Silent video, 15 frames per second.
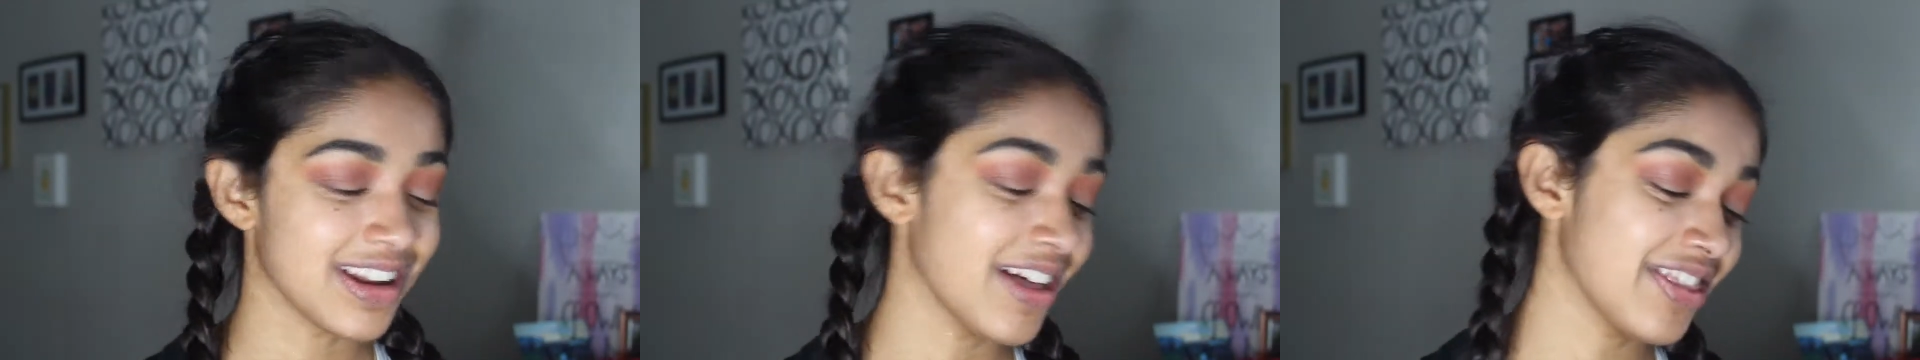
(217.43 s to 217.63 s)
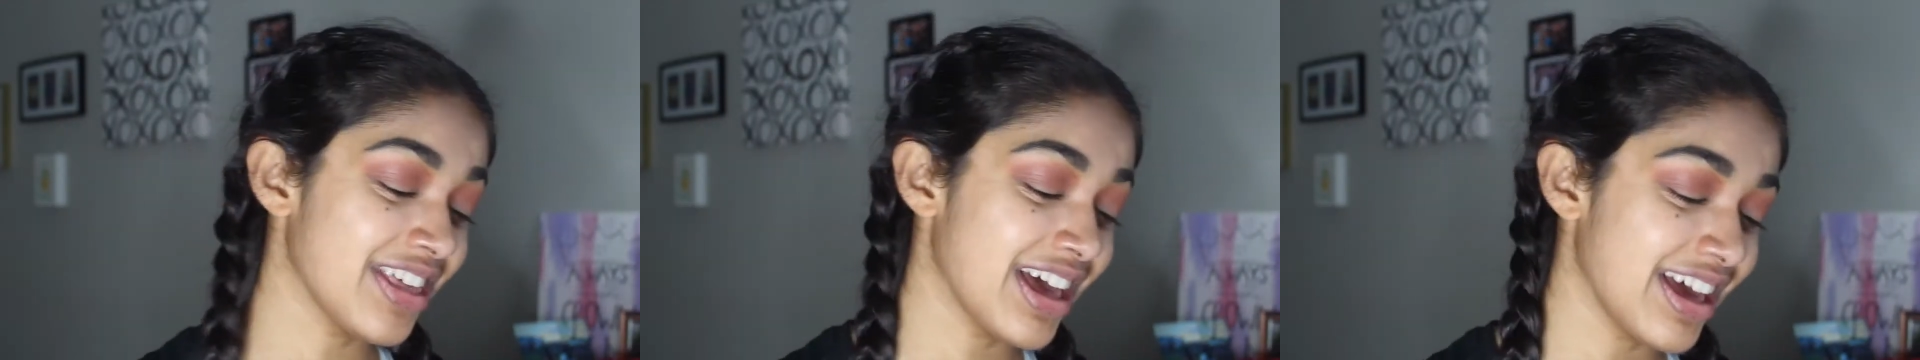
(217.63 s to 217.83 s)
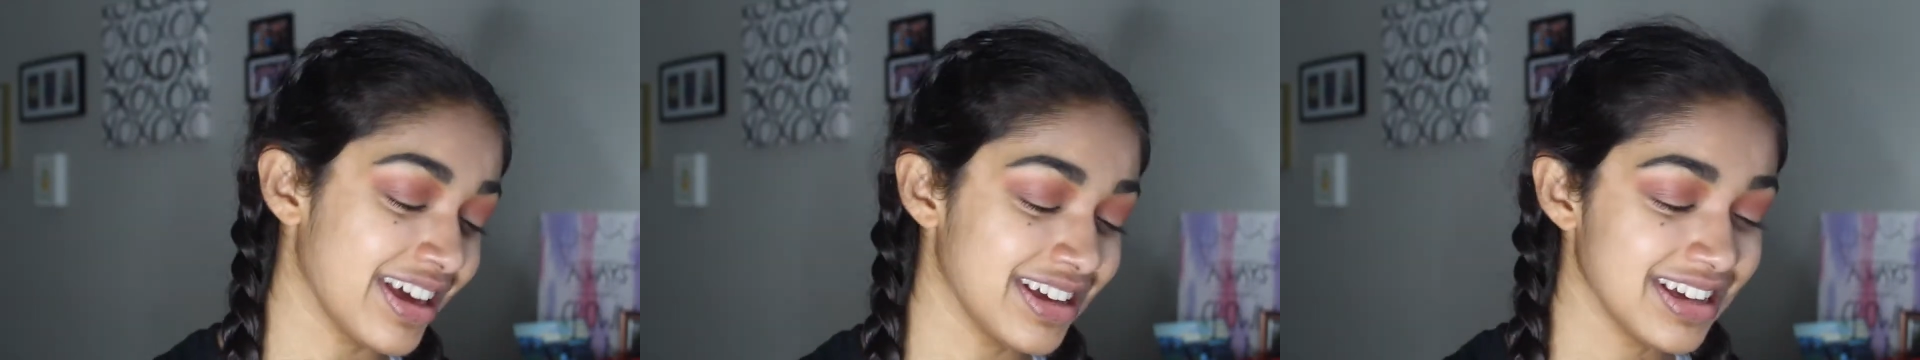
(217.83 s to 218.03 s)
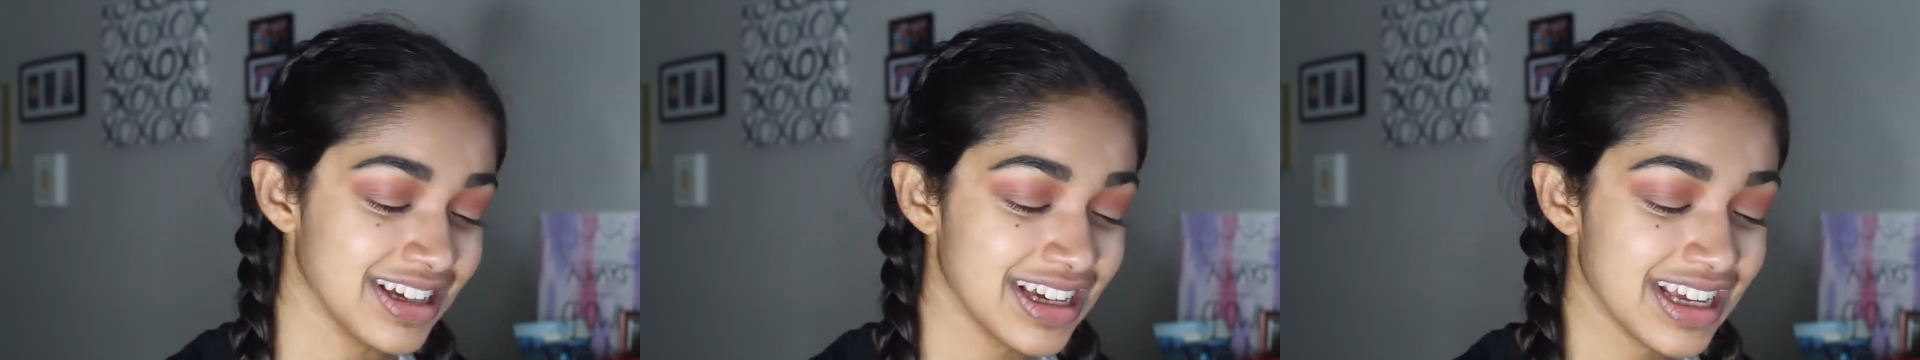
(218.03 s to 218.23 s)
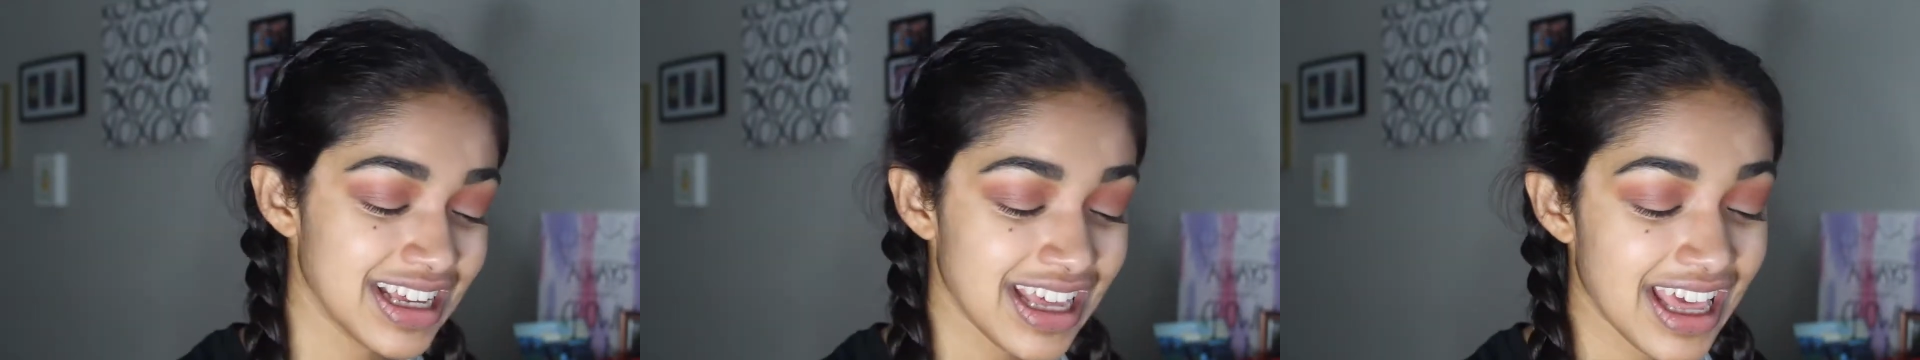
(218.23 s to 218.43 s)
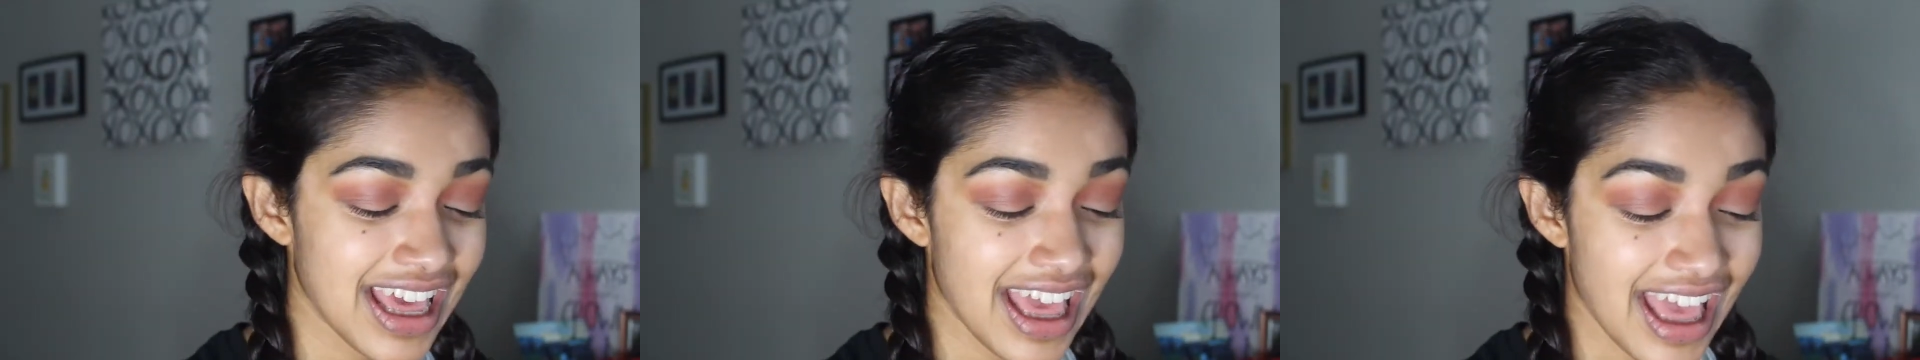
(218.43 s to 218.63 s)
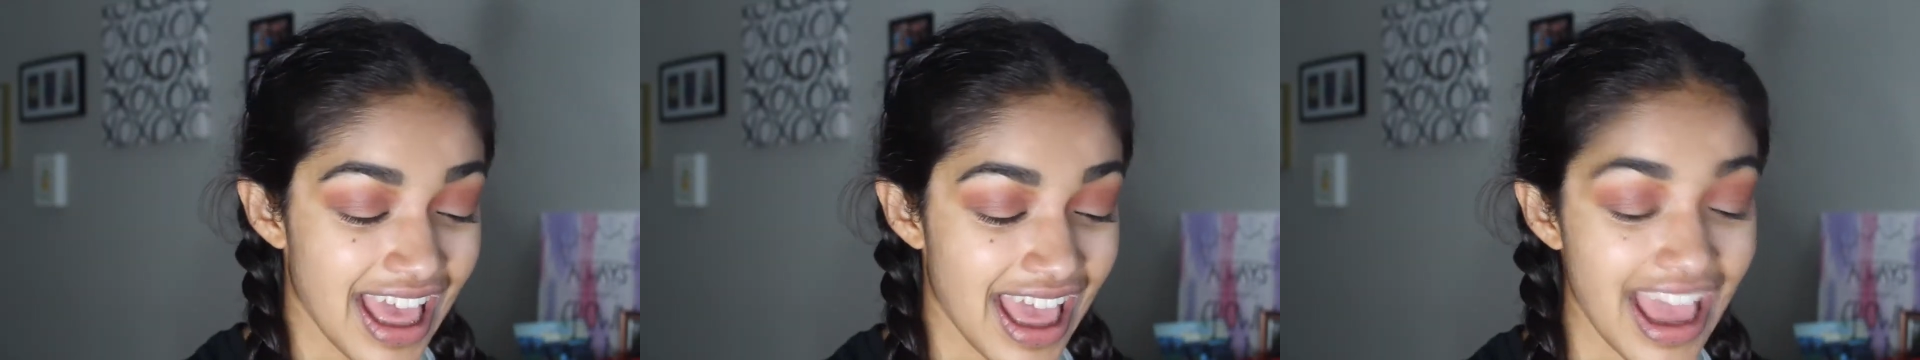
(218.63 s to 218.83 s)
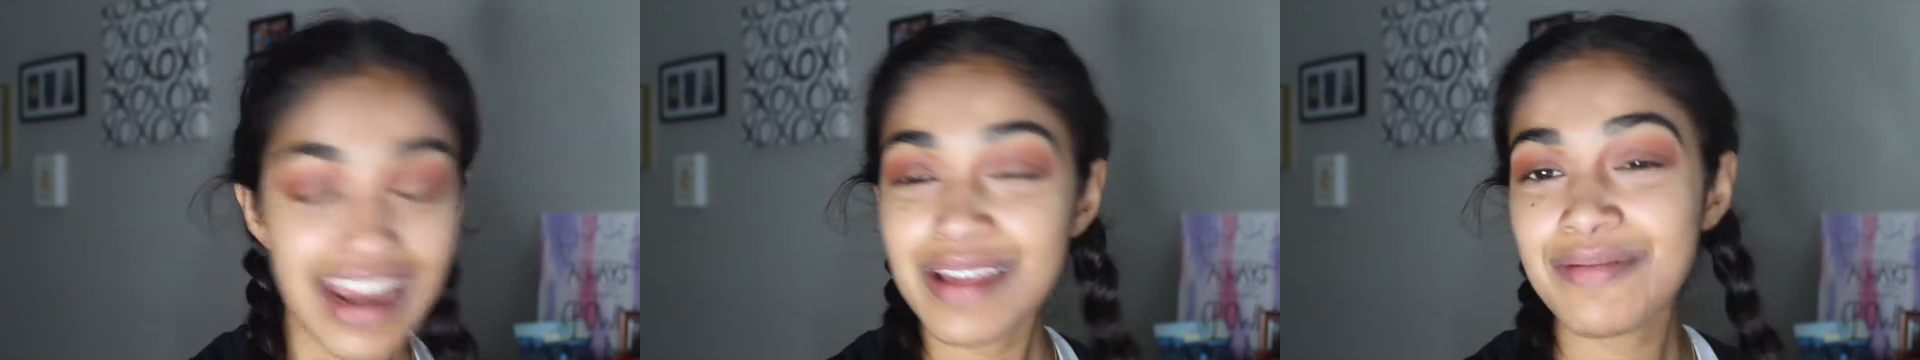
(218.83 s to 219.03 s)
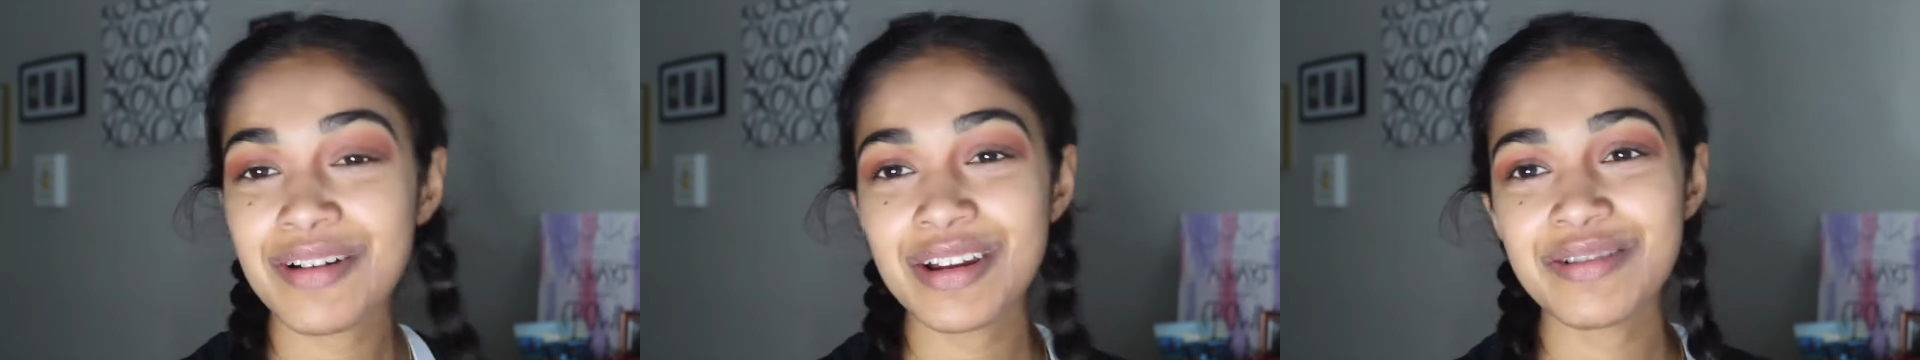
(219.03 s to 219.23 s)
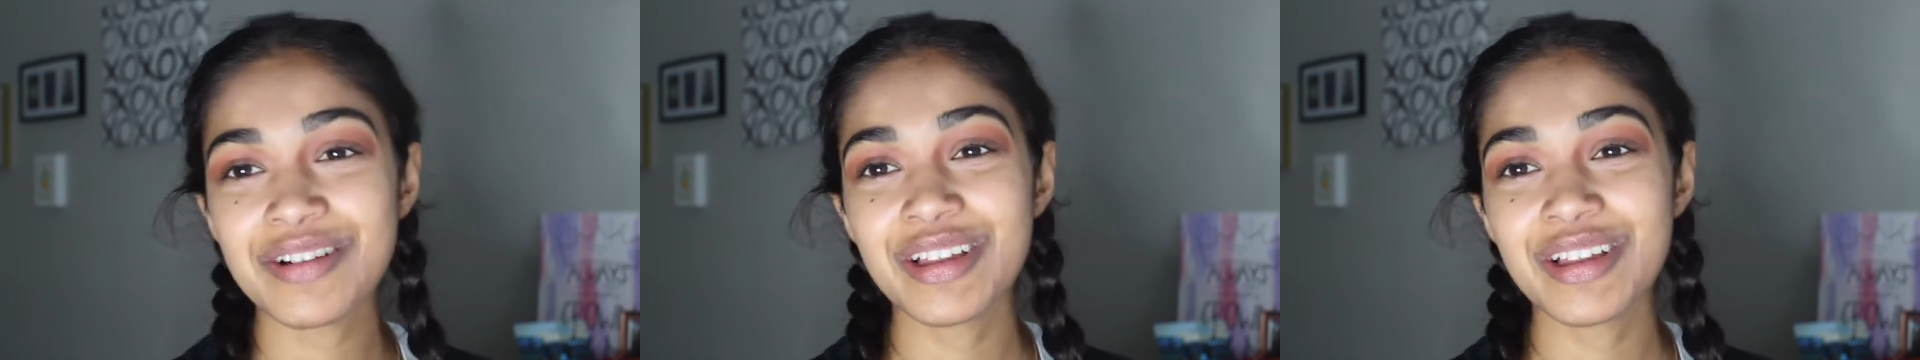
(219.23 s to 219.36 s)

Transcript: Not that anybody